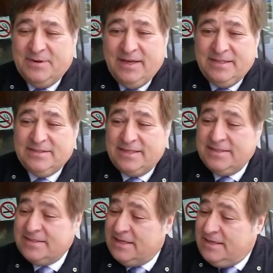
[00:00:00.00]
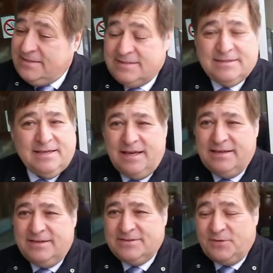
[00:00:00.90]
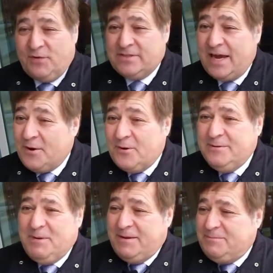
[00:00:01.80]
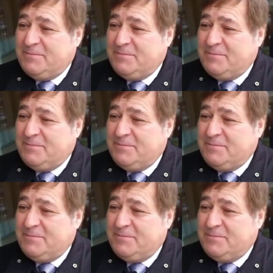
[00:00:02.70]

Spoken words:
Well, geez, that's the first I heard. But